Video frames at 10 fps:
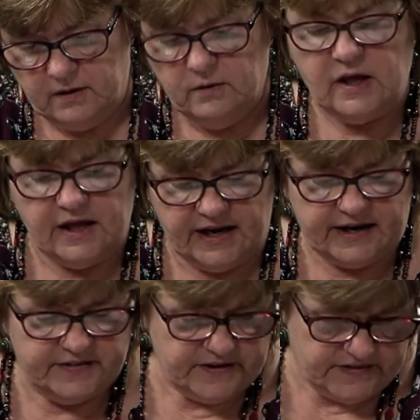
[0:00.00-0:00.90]
well, and
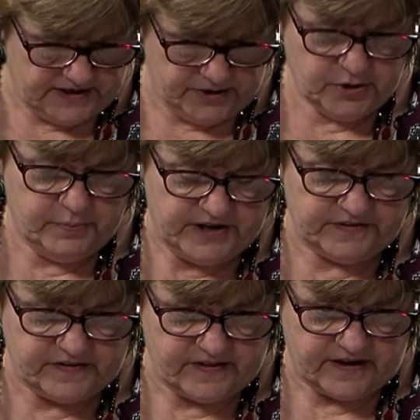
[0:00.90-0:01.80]
I think the other
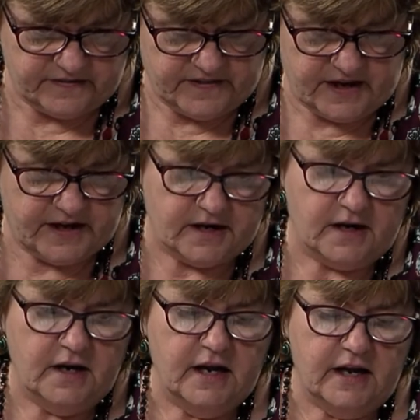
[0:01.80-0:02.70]
piece of that then
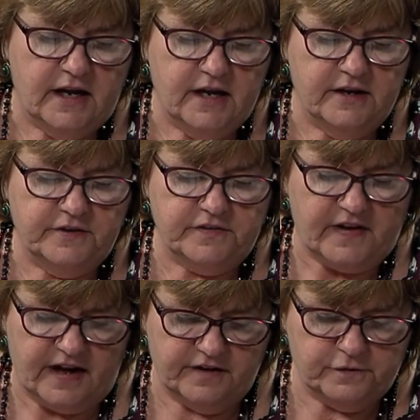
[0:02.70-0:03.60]
is
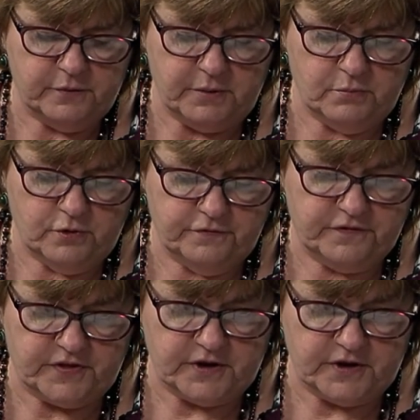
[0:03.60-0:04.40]
as we moved